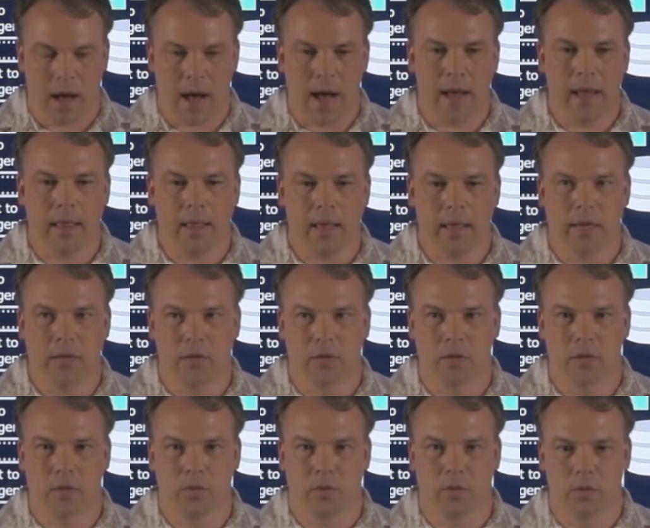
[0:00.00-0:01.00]
I like
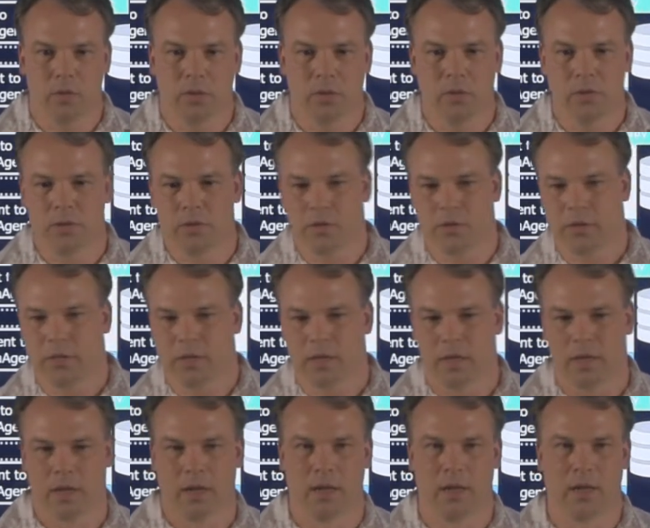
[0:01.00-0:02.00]
to use
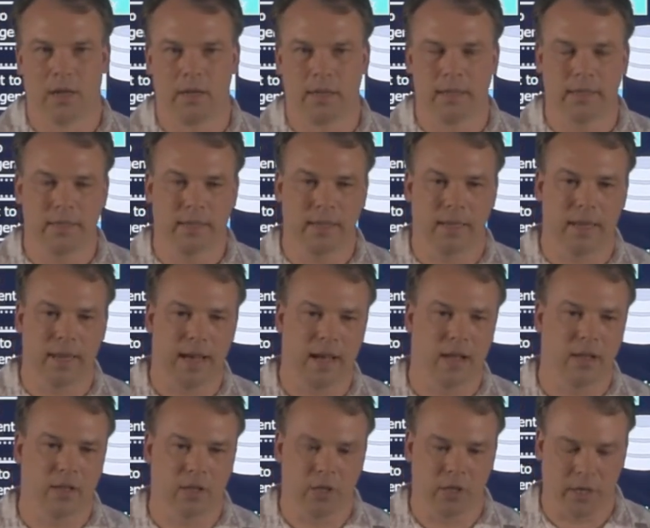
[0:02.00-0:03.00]
this
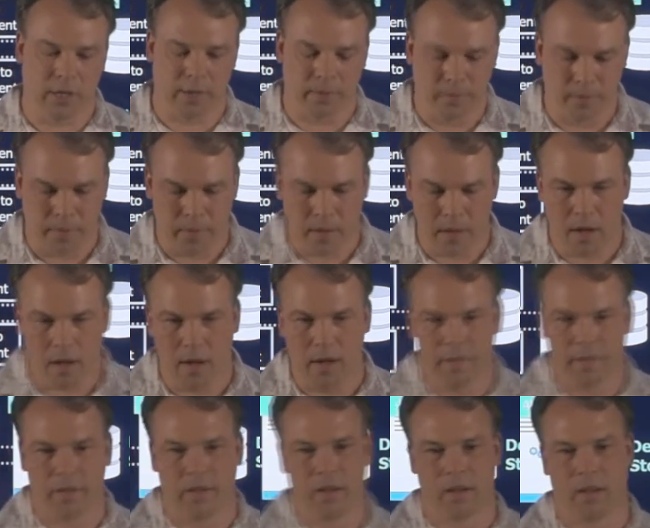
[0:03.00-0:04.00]
analogy
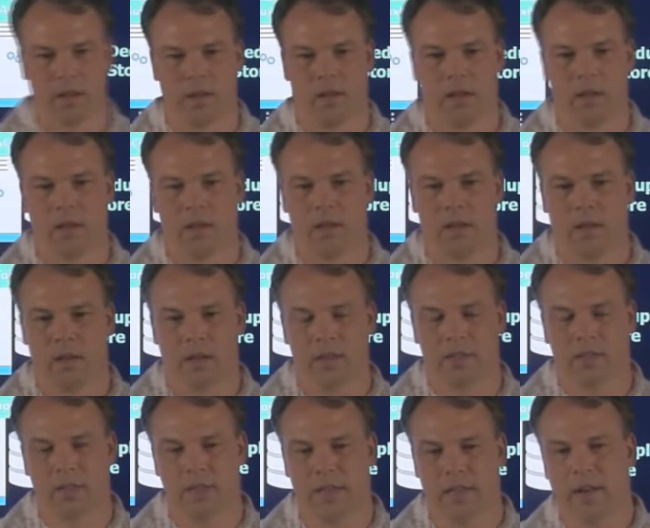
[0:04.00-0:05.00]
of a
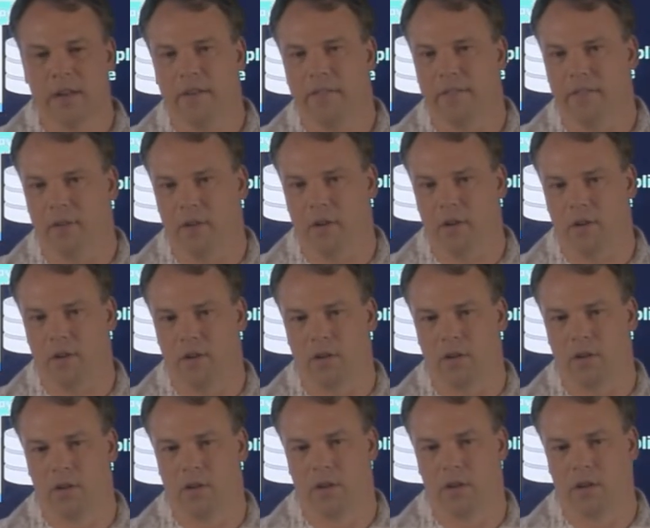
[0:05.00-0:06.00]
synthetic full
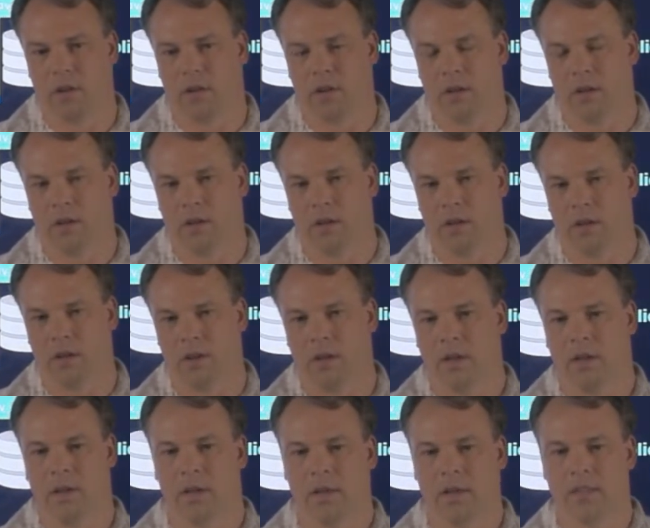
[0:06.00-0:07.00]

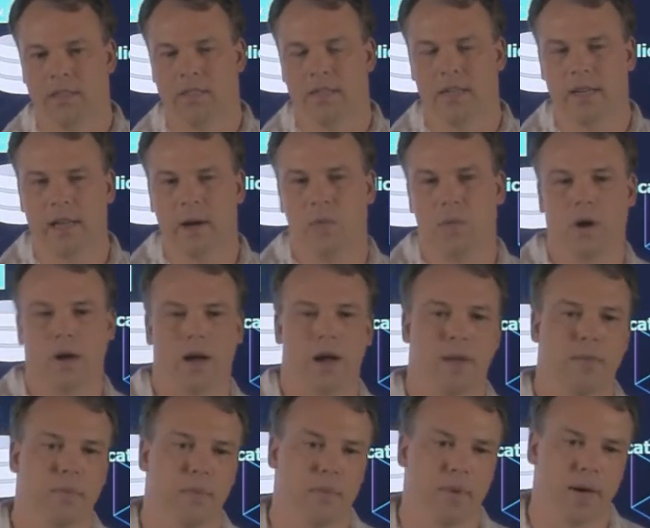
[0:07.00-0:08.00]
is to network
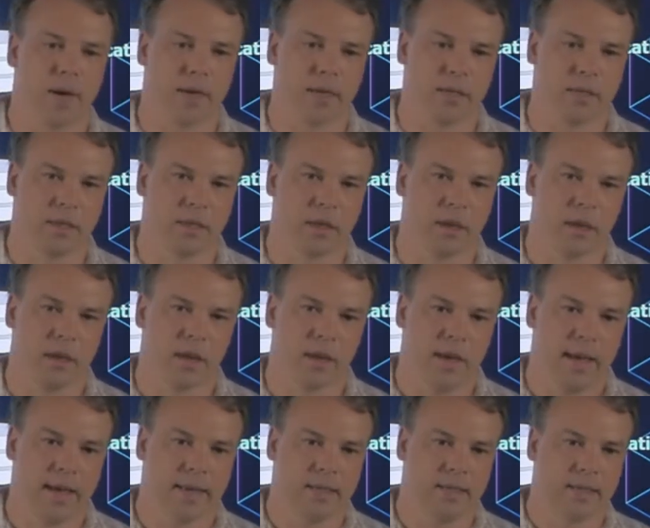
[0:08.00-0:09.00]
optimized
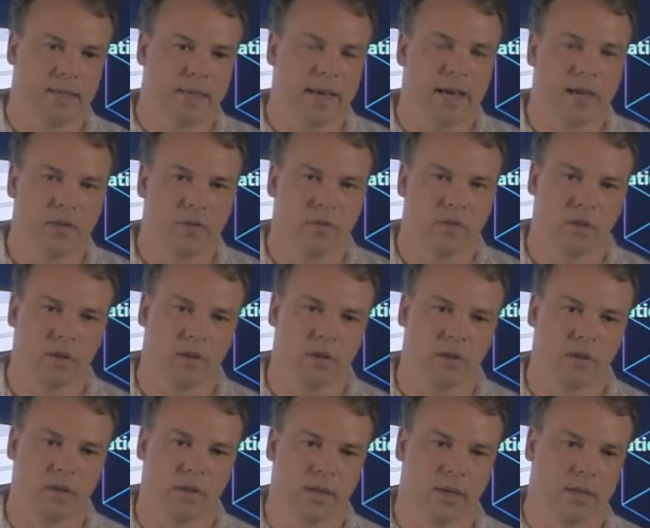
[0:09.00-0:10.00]
as dash
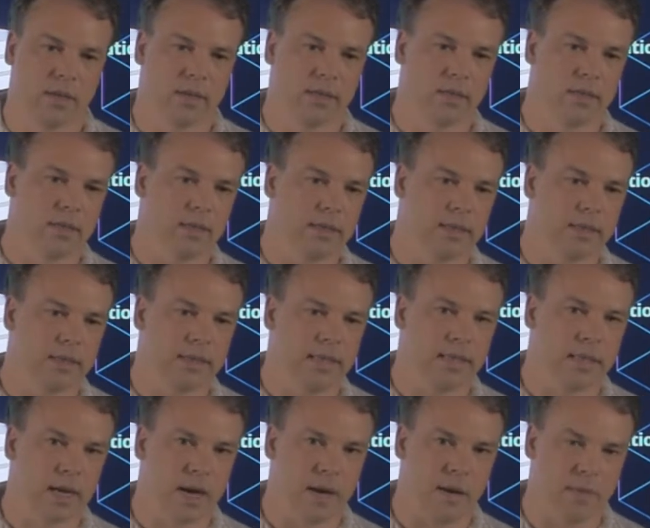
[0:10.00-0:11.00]
full is to
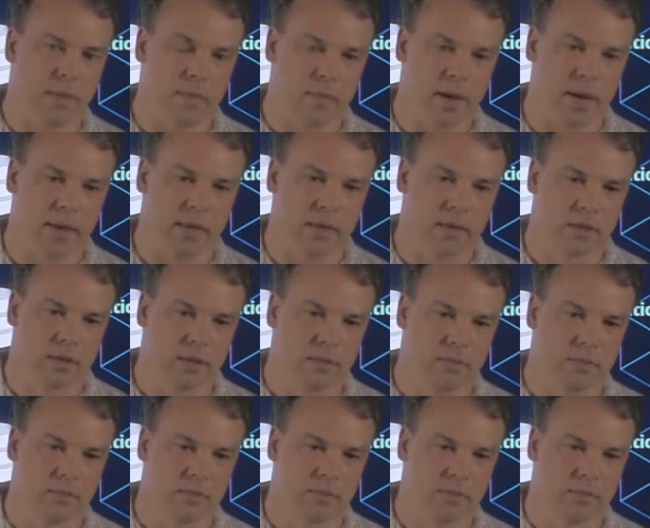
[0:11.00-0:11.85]
disk optimized.